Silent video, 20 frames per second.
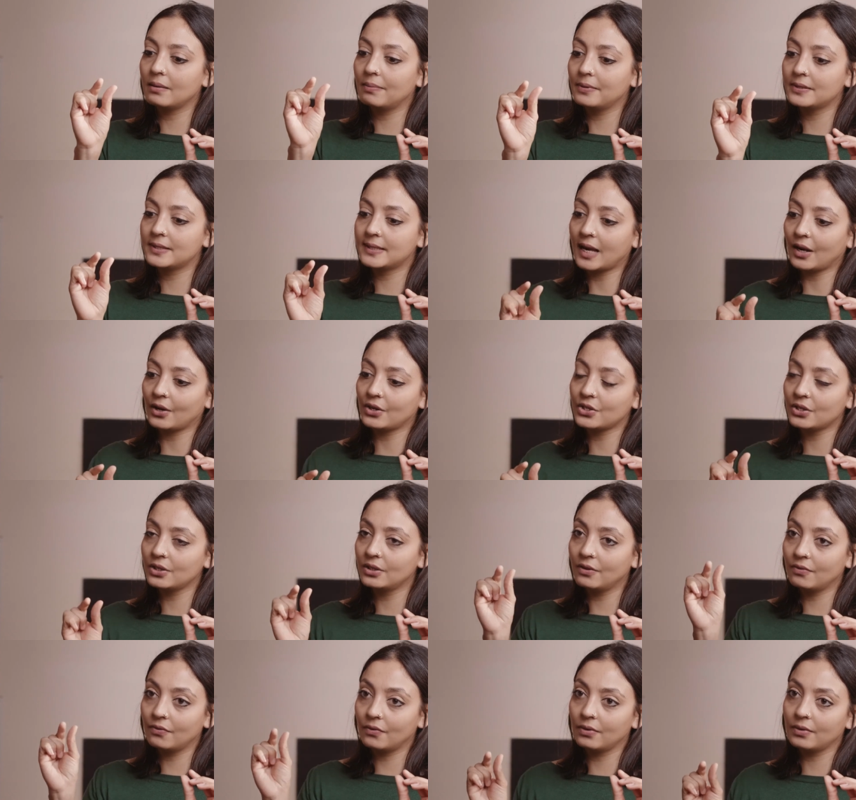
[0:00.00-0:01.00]

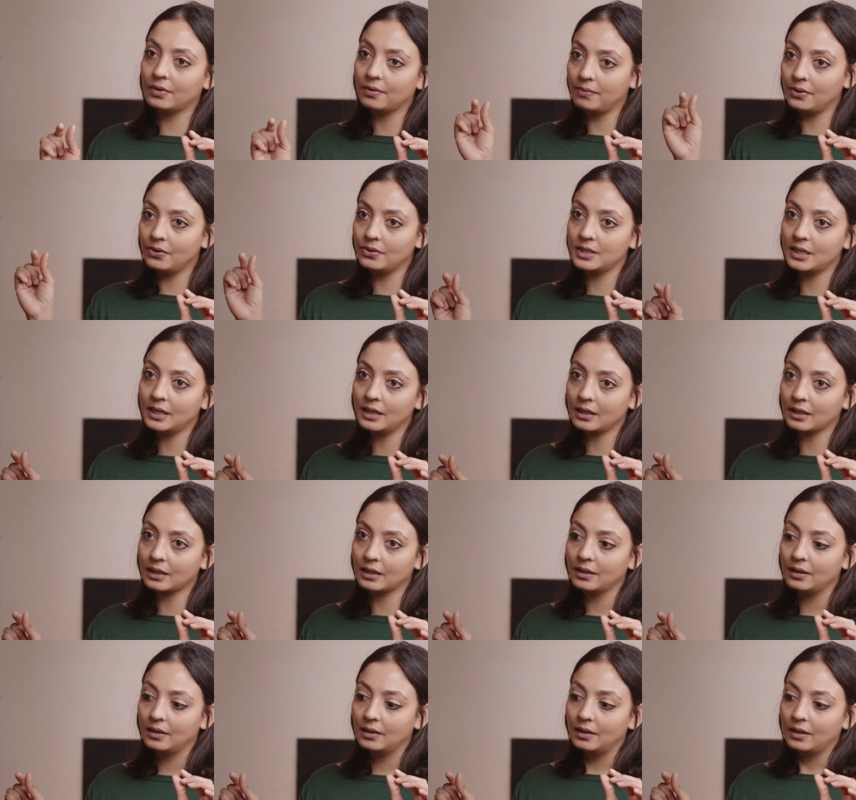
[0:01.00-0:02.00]
section of the
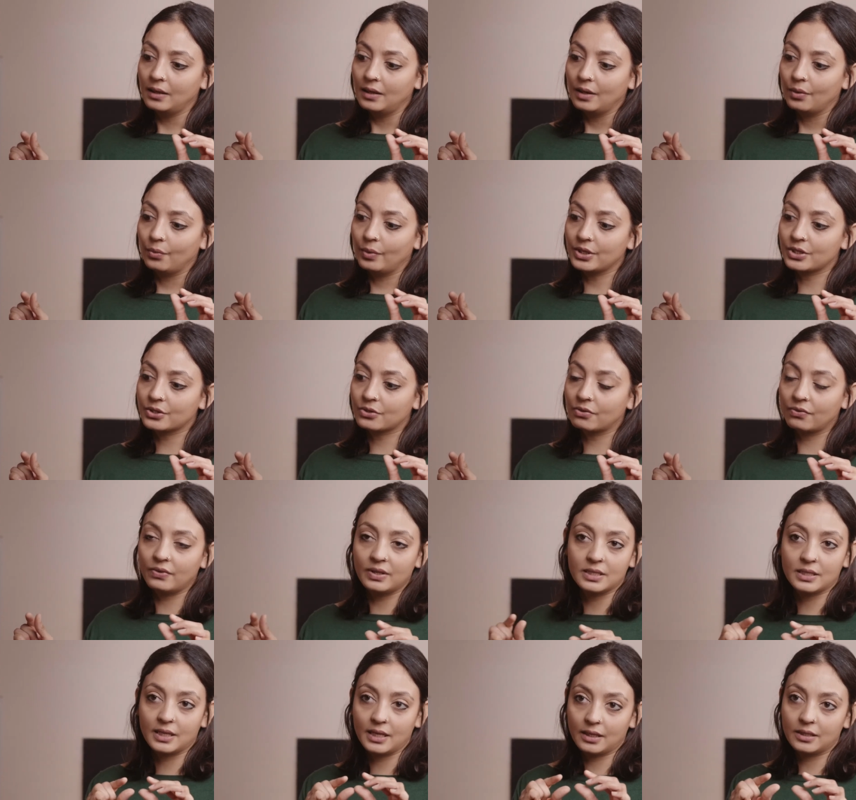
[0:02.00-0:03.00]
music, which
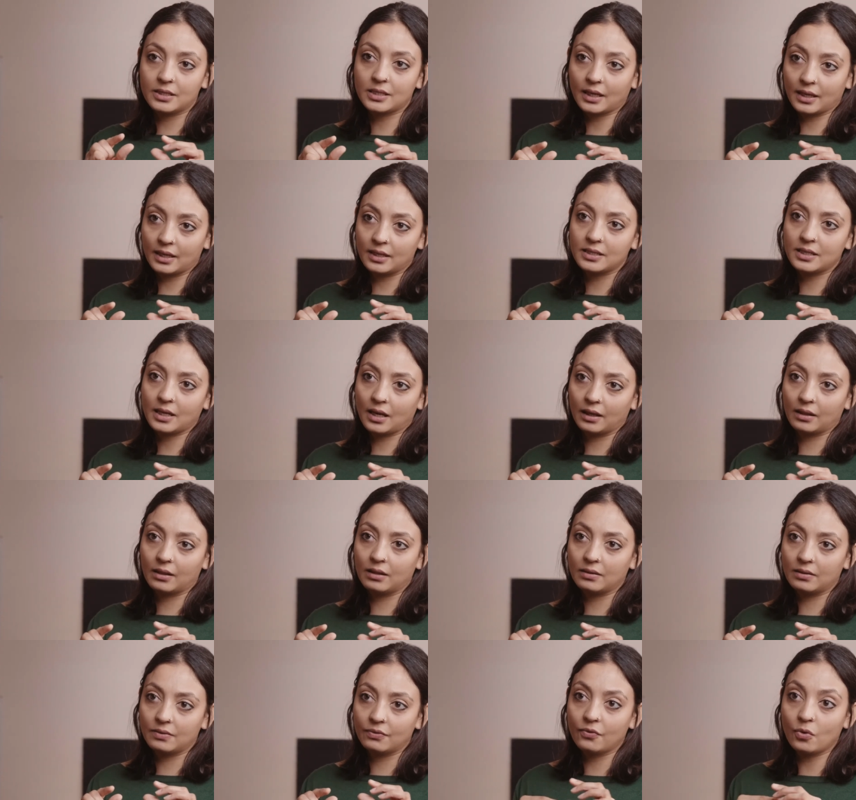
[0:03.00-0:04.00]
Stravinsky had
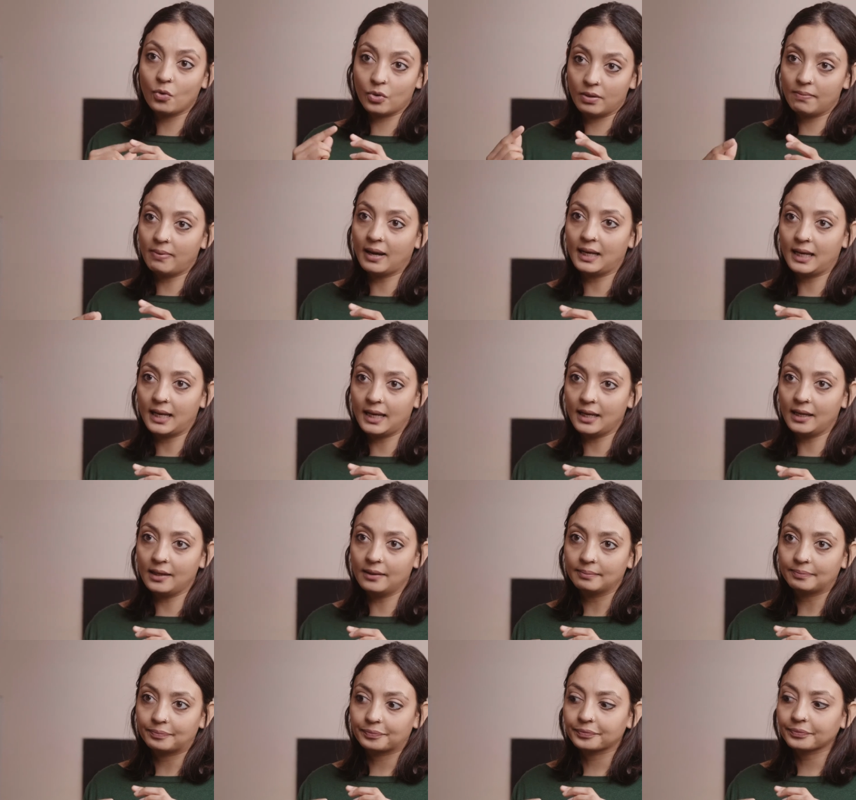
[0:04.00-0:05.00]
entitled for the
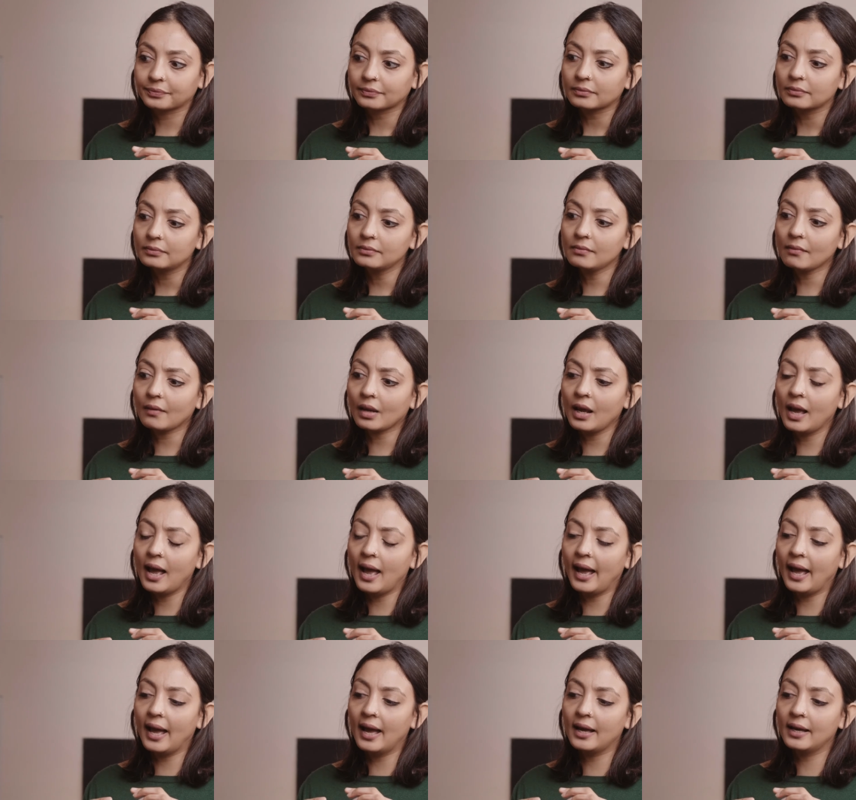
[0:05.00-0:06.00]
ballet.
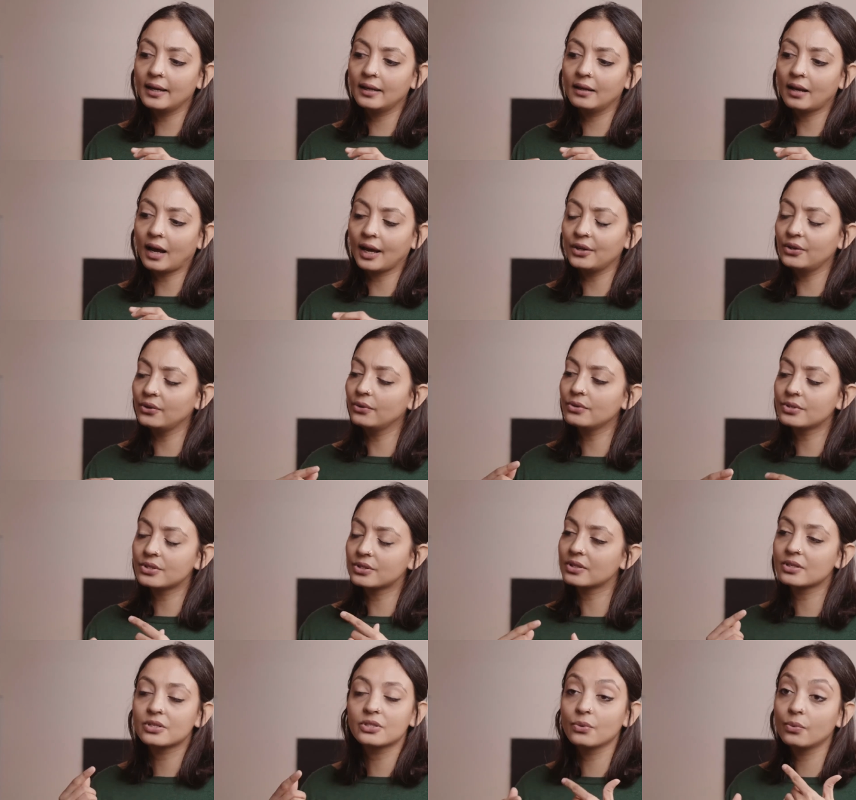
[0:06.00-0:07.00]
And I
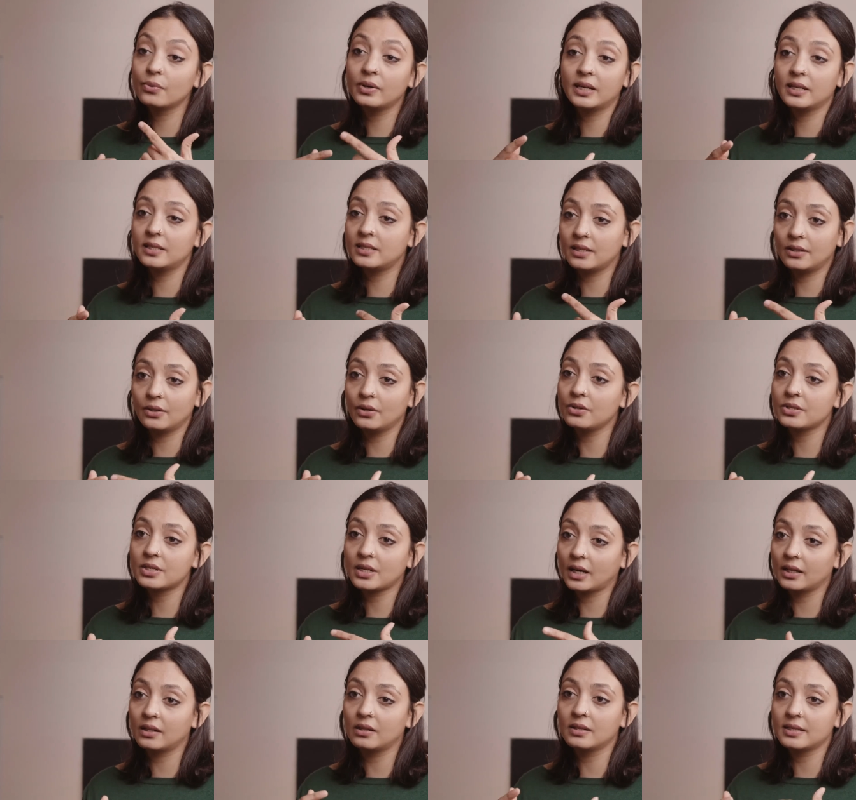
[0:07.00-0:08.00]
used this, the words in those
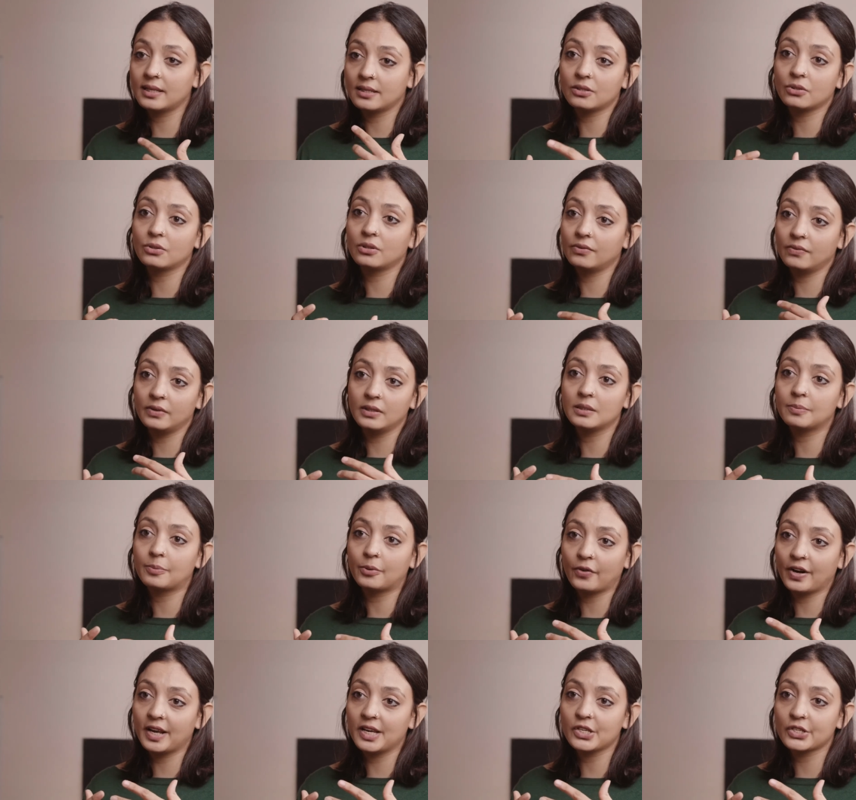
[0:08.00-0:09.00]
titles as sort of
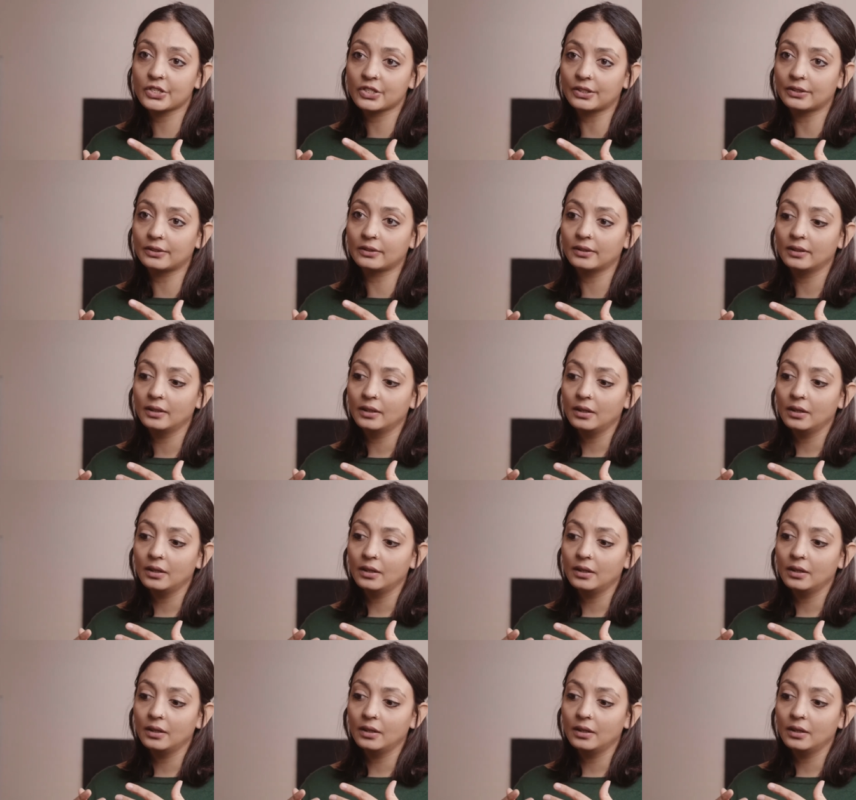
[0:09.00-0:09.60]
inspiration